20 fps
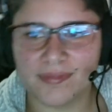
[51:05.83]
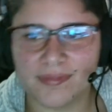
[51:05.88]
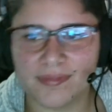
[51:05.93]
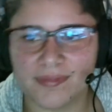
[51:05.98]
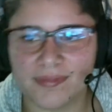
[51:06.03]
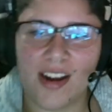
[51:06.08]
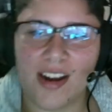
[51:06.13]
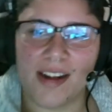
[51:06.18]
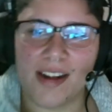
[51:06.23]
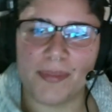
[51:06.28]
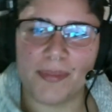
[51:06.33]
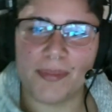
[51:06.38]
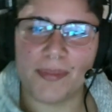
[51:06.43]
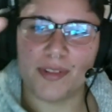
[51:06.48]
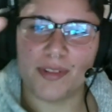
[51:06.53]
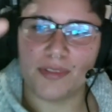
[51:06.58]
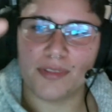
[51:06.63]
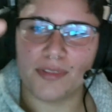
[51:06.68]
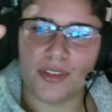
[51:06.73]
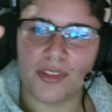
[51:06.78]
All right,
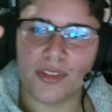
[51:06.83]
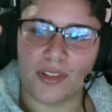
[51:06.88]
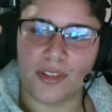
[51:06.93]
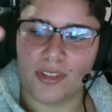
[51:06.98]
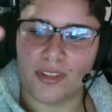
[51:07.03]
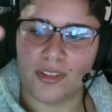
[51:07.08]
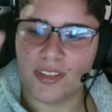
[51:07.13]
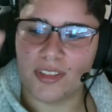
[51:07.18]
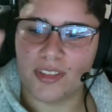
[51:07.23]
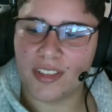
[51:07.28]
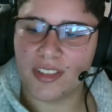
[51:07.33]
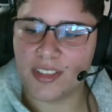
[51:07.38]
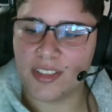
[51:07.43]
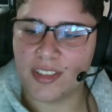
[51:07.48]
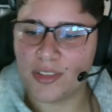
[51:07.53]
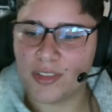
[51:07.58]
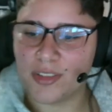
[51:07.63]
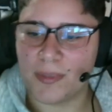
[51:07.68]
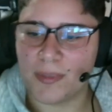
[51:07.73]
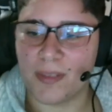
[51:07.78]
beautiful souls.
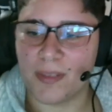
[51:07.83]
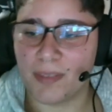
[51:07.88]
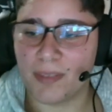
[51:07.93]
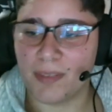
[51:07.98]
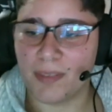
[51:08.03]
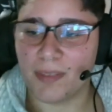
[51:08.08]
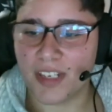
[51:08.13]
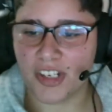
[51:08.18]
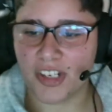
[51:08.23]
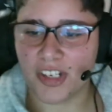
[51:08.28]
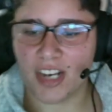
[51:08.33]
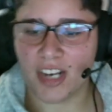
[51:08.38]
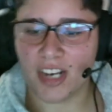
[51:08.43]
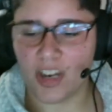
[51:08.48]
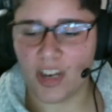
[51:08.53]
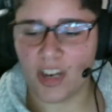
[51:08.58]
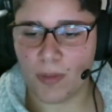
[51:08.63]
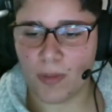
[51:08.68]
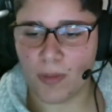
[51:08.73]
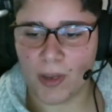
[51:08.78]
This has been a pleasure. I
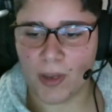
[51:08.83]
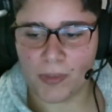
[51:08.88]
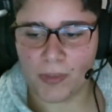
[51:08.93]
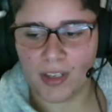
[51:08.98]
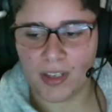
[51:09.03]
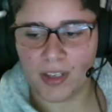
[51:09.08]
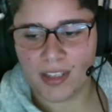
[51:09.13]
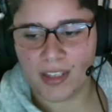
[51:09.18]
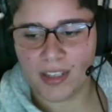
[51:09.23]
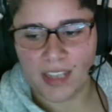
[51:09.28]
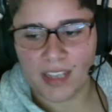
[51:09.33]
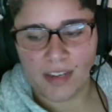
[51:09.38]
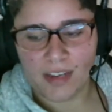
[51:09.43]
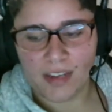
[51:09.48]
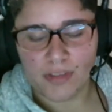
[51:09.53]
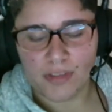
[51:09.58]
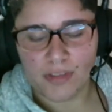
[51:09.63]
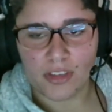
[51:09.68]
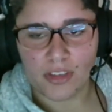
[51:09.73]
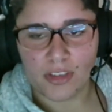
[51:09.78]
hope I helped you guys out.
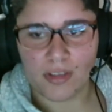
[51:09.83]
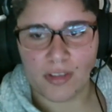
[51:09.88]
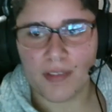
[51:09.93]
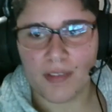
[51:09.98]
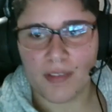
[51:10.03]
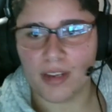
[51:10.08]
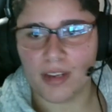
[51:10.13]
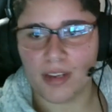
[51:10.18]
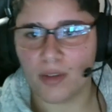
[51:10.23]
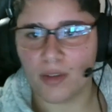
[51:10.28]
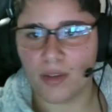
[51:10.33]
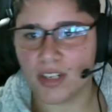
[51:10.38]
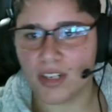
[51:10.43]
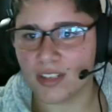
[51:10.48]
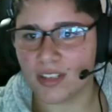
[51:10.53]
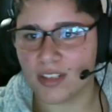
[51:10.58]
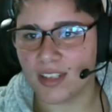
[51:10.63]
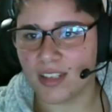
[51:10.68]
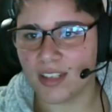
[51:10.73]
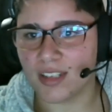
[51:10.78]
If you do have any
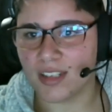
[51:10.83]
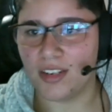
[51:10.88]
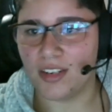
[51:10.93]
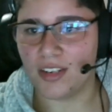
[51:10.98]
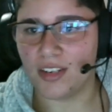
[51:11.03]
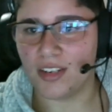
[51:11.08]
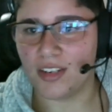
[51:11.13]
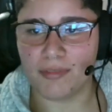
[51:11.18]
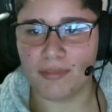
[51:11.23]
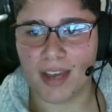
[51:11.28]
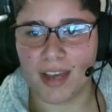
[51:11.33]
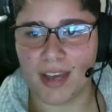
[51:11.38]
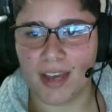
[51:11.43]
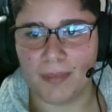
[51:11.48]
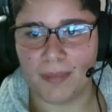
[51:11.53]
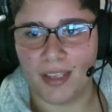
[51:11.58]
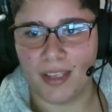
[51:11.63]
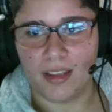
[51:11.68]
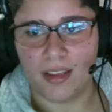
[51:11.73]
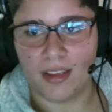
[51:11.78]
questions, again, you can find
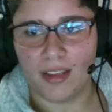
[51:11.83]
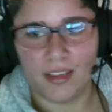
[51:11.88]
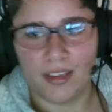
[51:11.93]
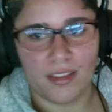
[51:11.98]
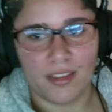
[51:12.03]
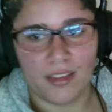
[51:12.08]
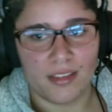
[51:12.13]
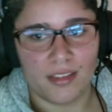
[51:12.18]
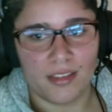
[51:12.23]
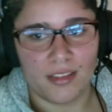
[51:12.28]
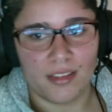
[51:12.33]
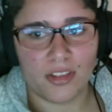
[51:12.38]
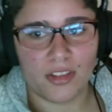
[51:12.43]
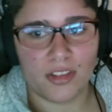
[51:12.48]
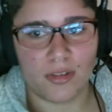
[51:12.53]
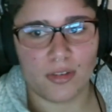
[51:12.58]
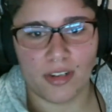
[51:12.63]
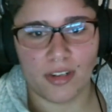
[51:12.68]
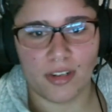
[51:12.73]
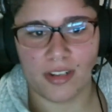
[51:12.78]
me on in the
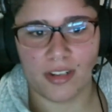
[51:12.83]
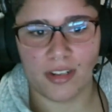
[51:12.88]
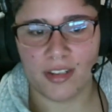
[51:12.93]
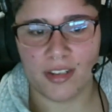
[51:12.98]
Discord.